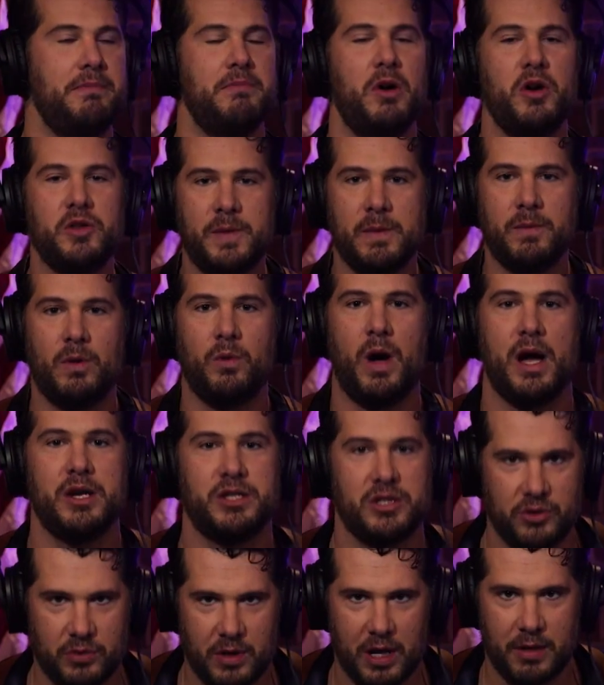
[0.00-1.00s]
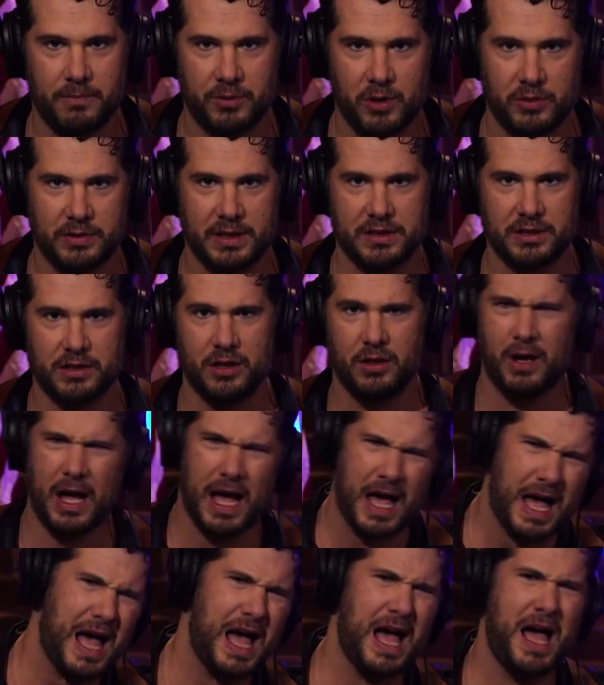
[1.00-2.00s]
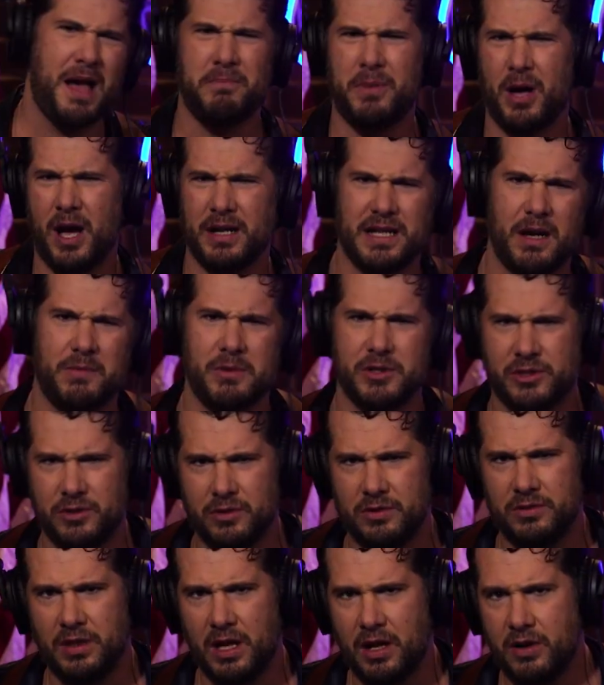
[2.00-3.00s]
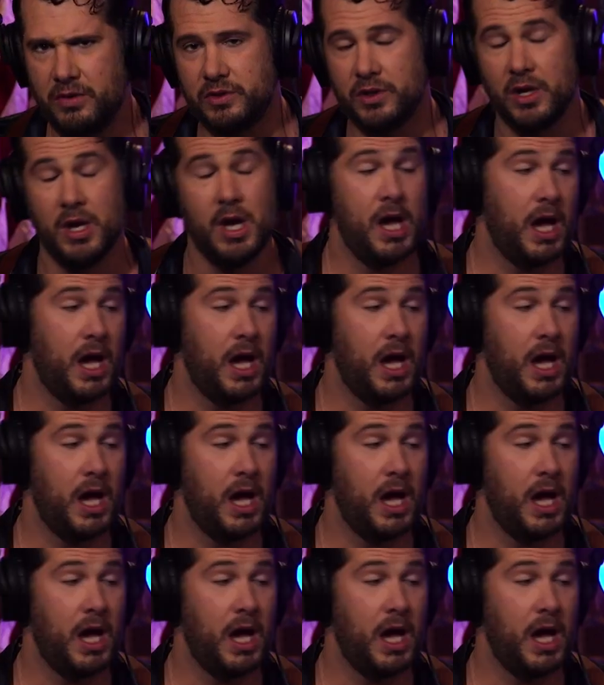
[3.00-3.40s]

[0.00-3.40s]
Most people watch this who go out and protest and go, ah, I'm bogged down with student loans.